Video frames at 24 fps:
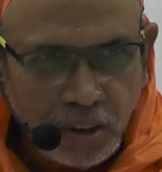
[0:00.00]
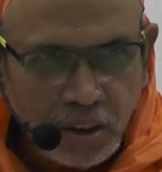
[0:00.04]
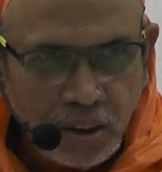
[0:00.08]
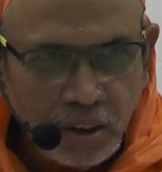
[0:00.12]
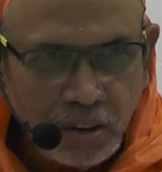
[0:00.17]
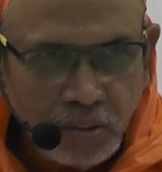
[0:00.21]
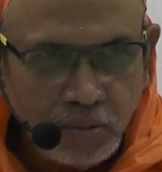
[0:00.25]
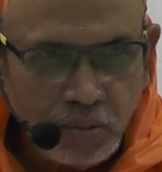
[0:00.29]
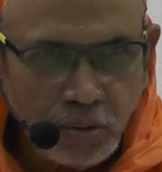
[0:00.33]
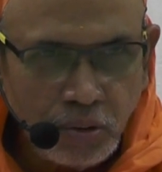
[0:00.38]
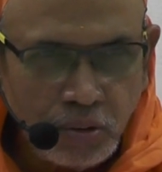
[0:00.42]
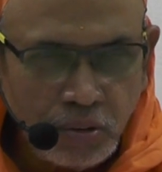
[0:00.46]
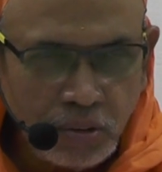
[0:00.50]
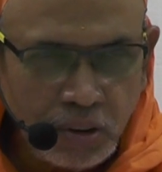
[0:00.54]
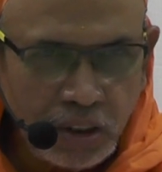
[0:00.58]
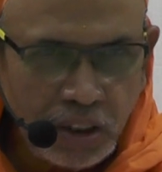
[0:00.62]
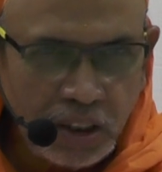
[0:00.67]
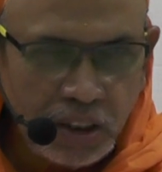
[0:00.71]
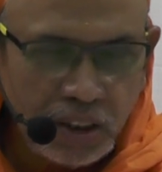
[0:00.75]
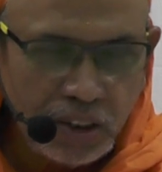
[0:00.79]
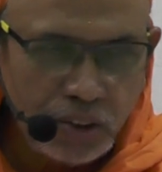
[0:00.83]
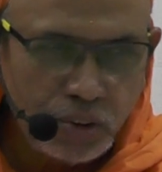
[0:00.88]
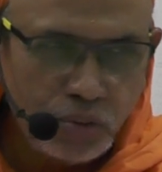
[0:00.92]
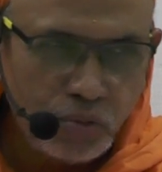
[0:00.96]
If you look
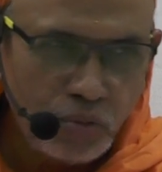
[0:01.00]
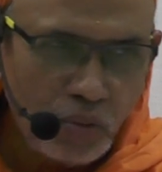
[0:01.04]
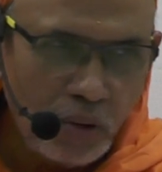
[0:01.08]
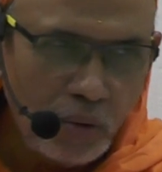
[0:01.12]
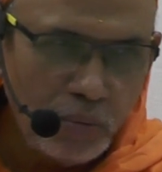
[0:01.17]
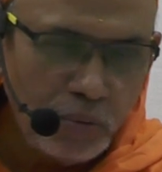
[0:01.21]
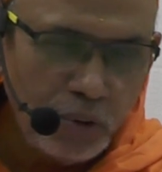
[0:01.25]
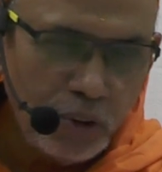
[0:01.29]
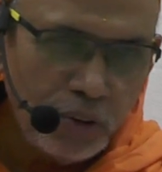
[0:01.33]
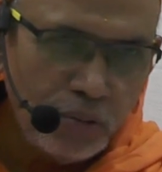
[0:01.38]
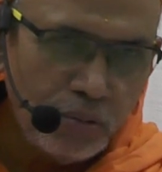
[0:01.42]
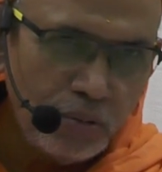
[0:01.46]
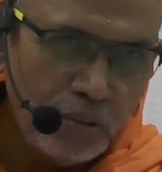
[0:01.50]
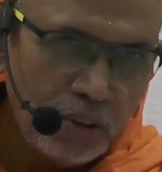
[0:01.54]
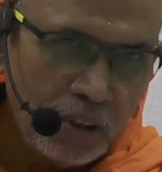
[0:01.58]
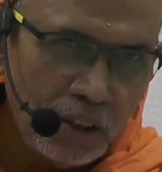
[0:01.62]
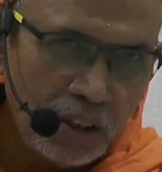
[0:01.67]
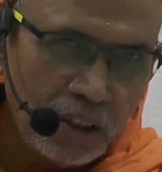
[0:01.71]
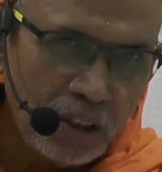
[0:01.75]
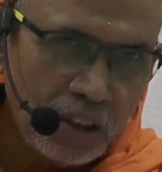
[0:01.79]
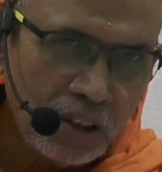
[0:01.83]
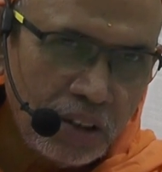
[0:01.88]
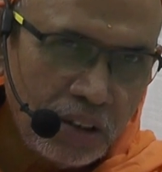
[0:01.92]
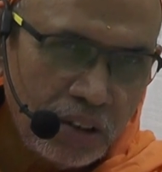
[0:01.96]
at a Swami who
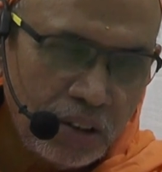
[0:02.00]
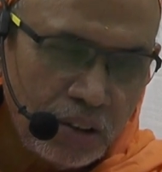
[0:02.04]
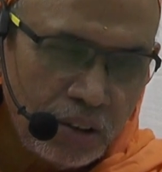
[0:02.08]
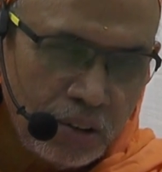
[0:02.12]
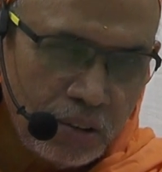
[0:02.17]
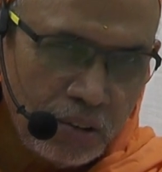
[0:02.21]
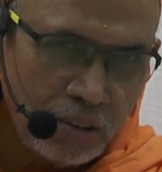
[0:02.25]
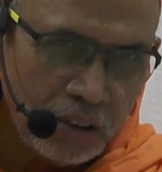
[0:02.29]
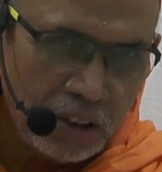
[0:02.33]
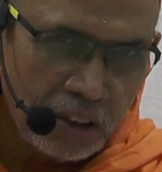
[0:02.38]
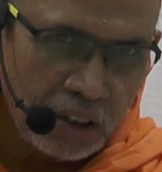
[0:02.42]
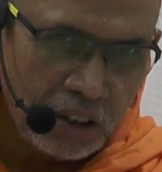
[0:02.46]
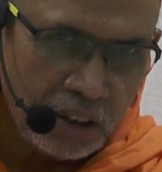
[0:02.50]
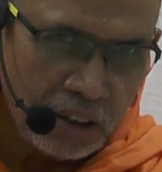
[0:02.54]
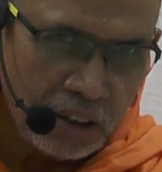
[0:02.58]
enters into a